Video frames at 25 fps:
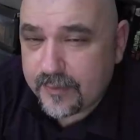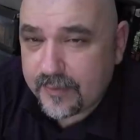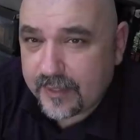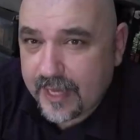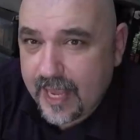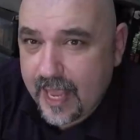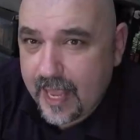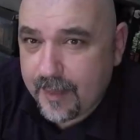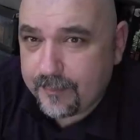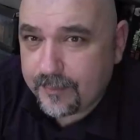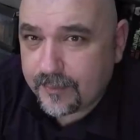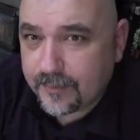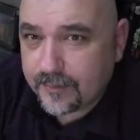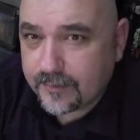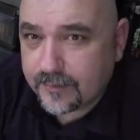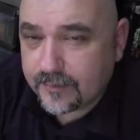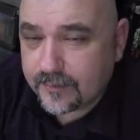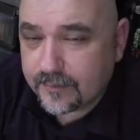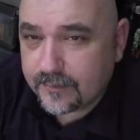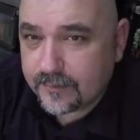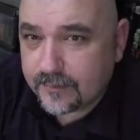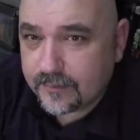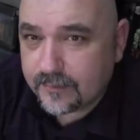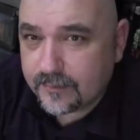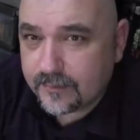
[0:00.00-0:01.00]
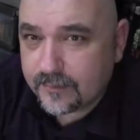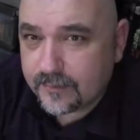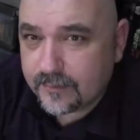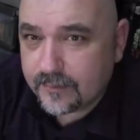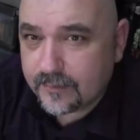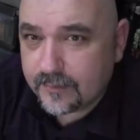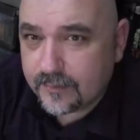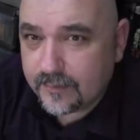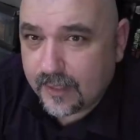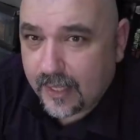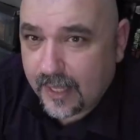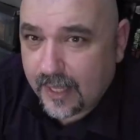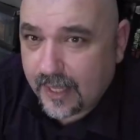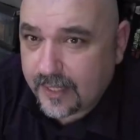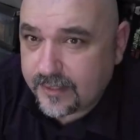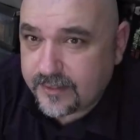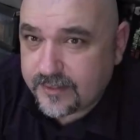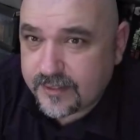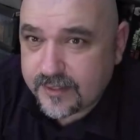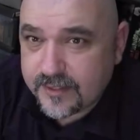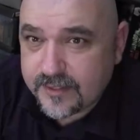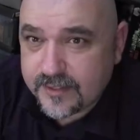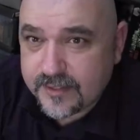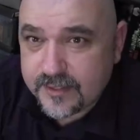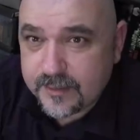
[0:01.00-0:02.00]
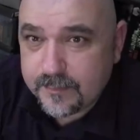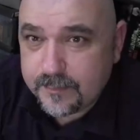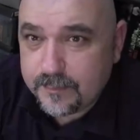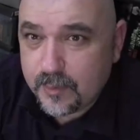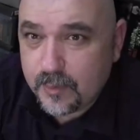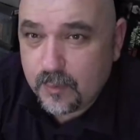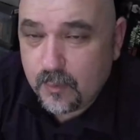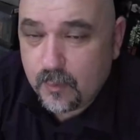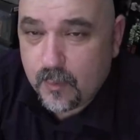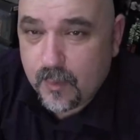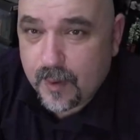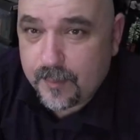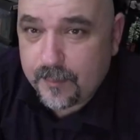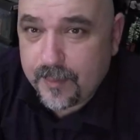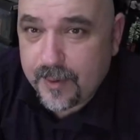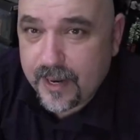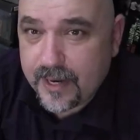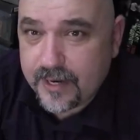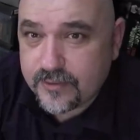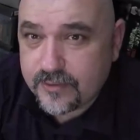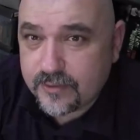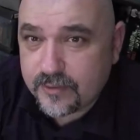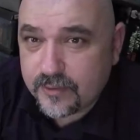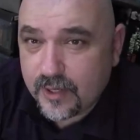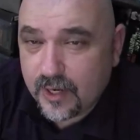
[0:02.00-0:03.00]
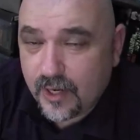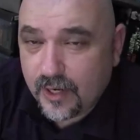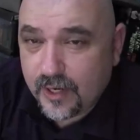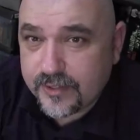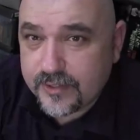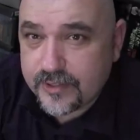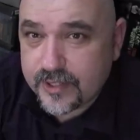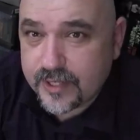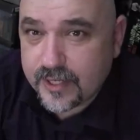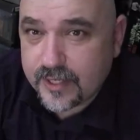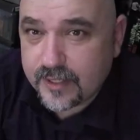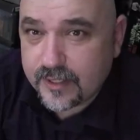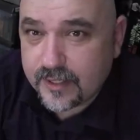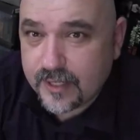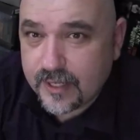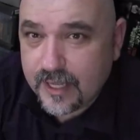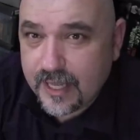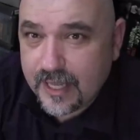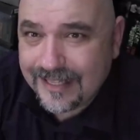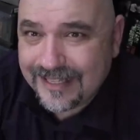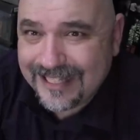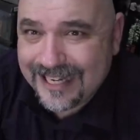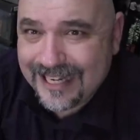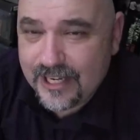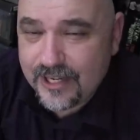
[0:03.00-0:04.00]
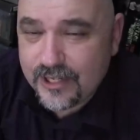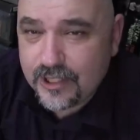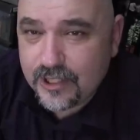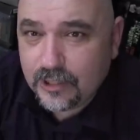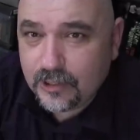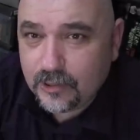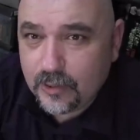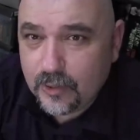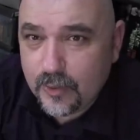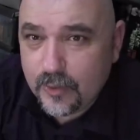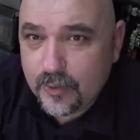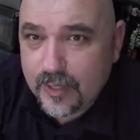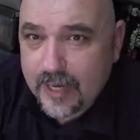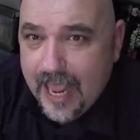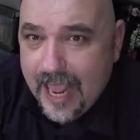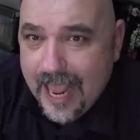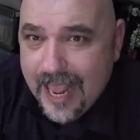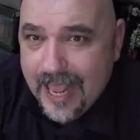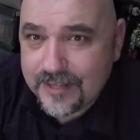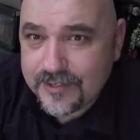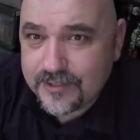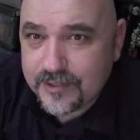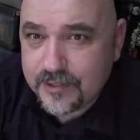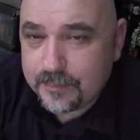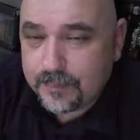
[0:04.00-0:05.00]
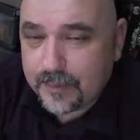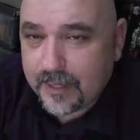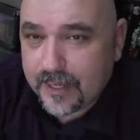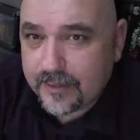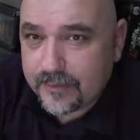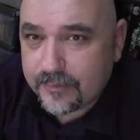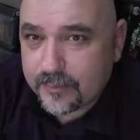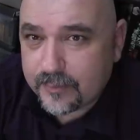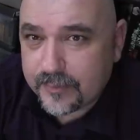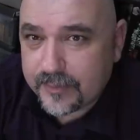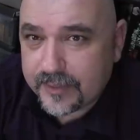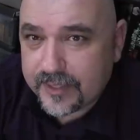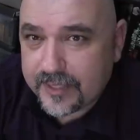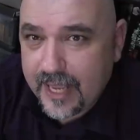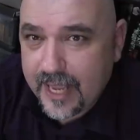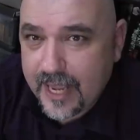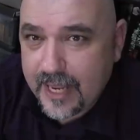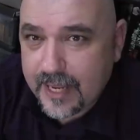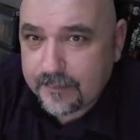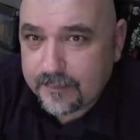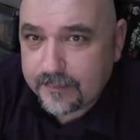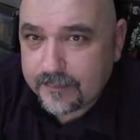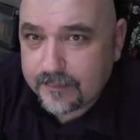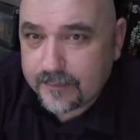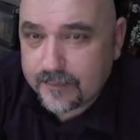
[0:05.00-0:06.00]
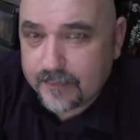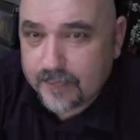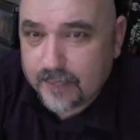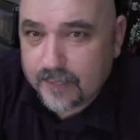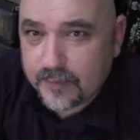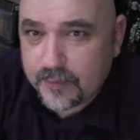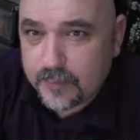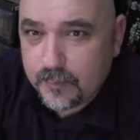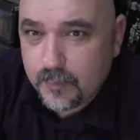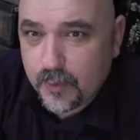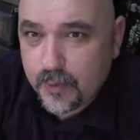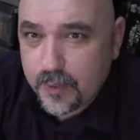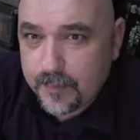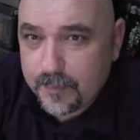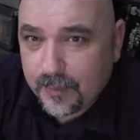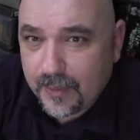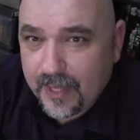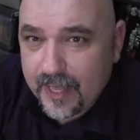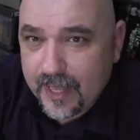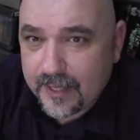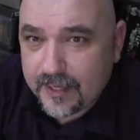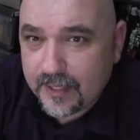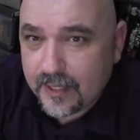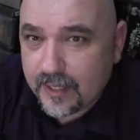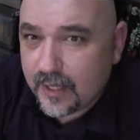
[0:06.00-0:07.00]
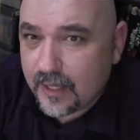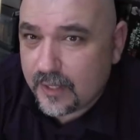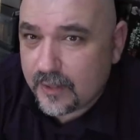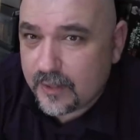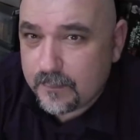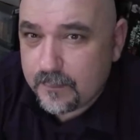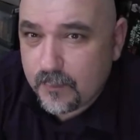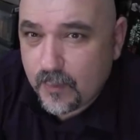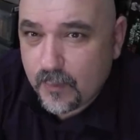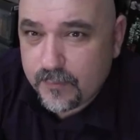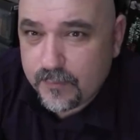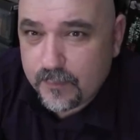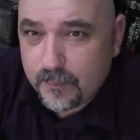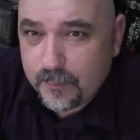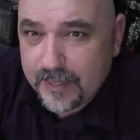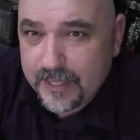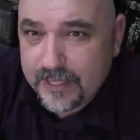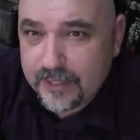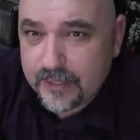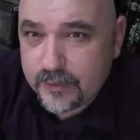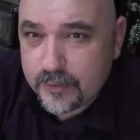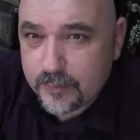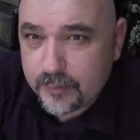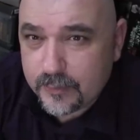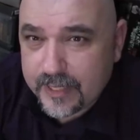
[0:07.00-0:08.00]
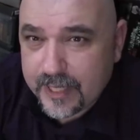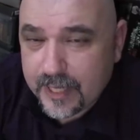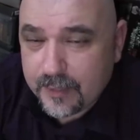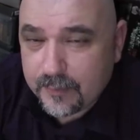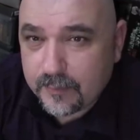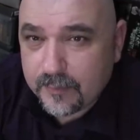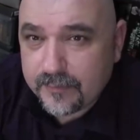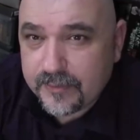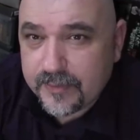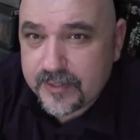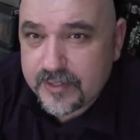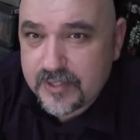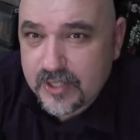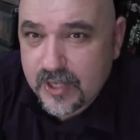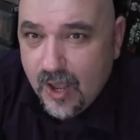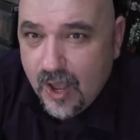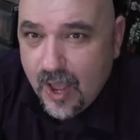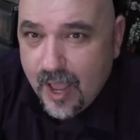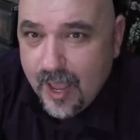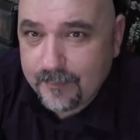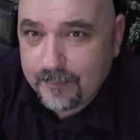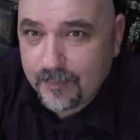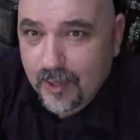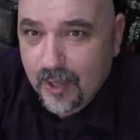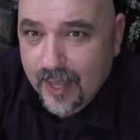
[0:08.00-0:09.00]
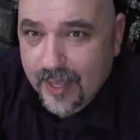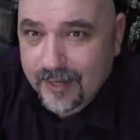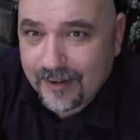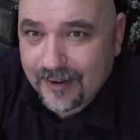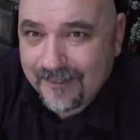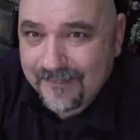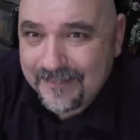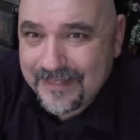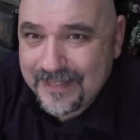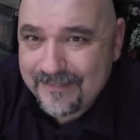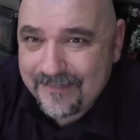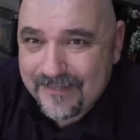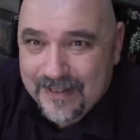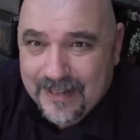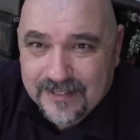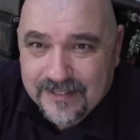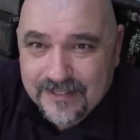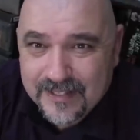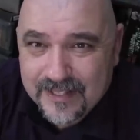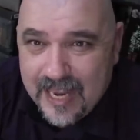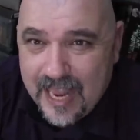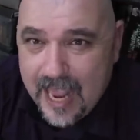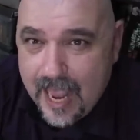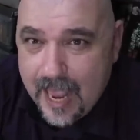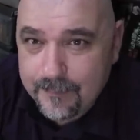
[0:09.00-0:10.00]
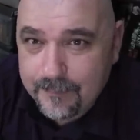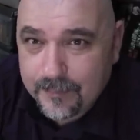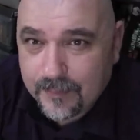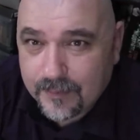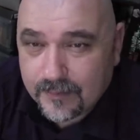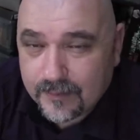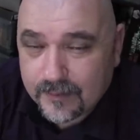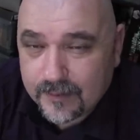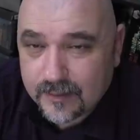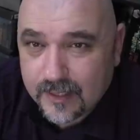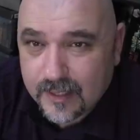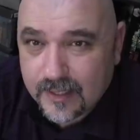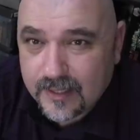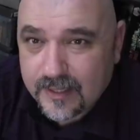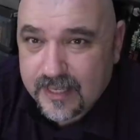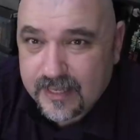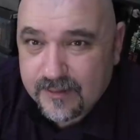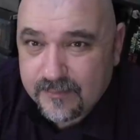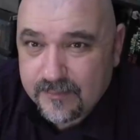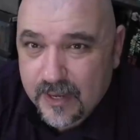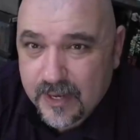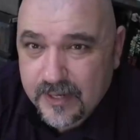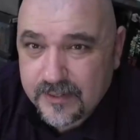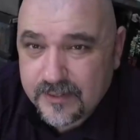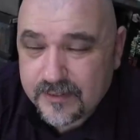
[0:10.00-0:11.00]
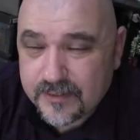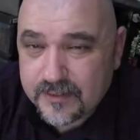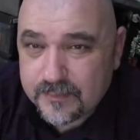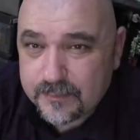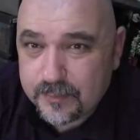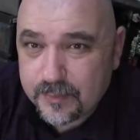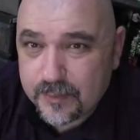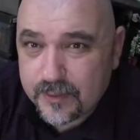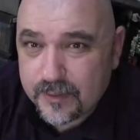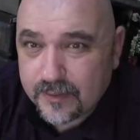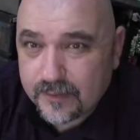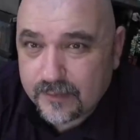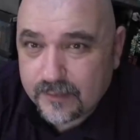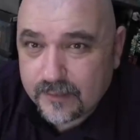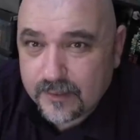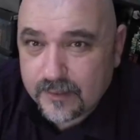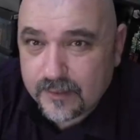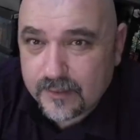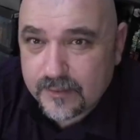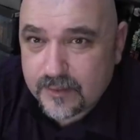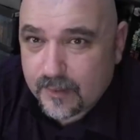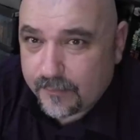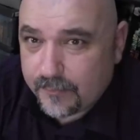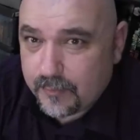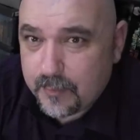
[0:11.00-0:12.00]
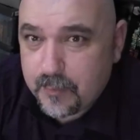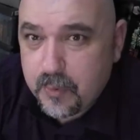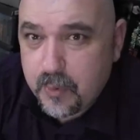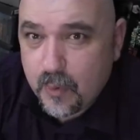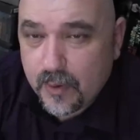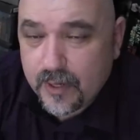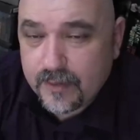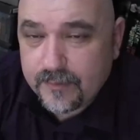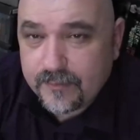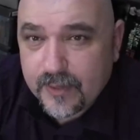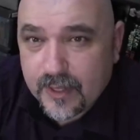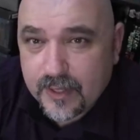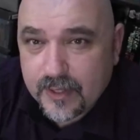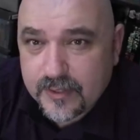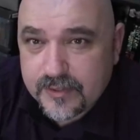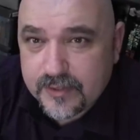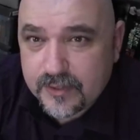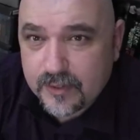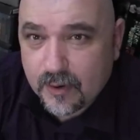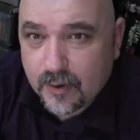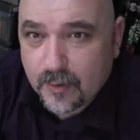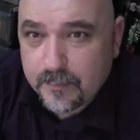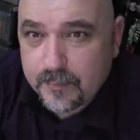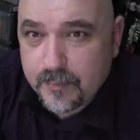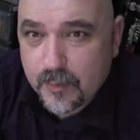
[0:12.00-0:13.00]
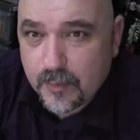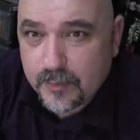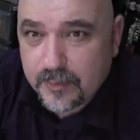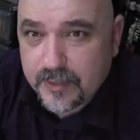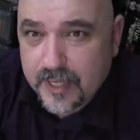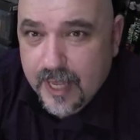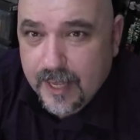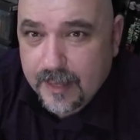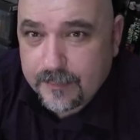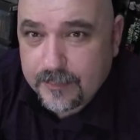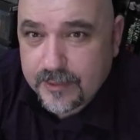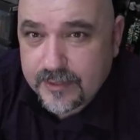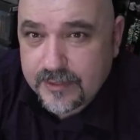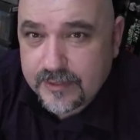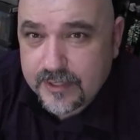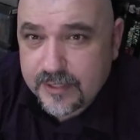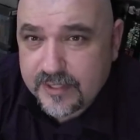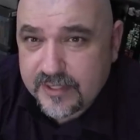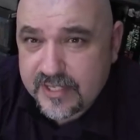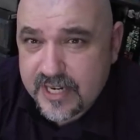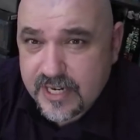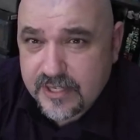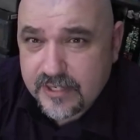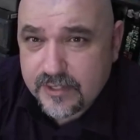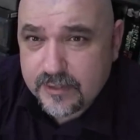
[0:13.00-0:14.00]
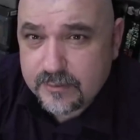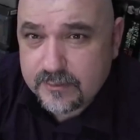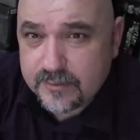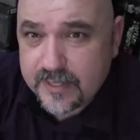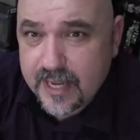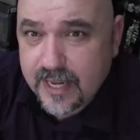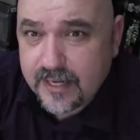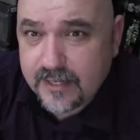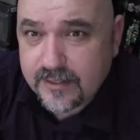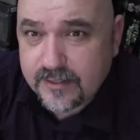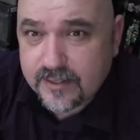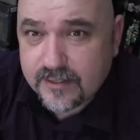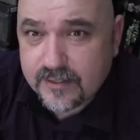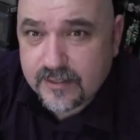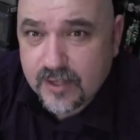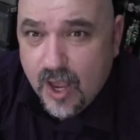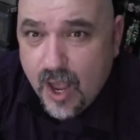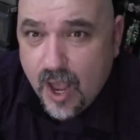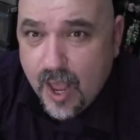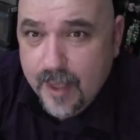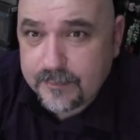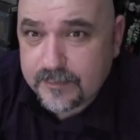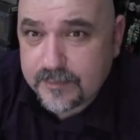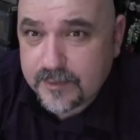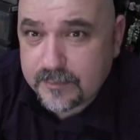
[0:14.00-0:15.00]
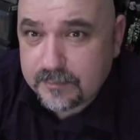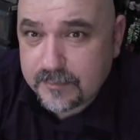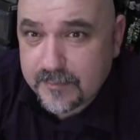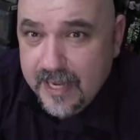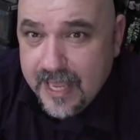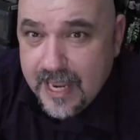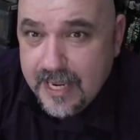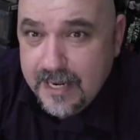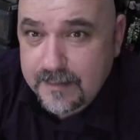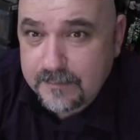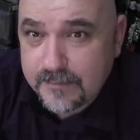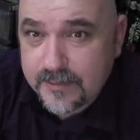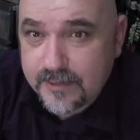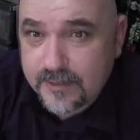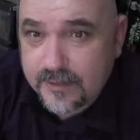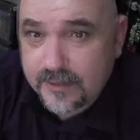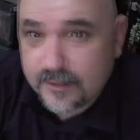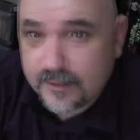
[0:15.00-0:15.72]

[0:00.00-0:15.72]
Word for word: happened. It's a simple one-page chronology that you can learn as you play through the game. The more you play it, the more familiar you'll get with the timeline of the events that happened in the invasions of Britain. So if the point of the historic board game is to teach you dates and times and names,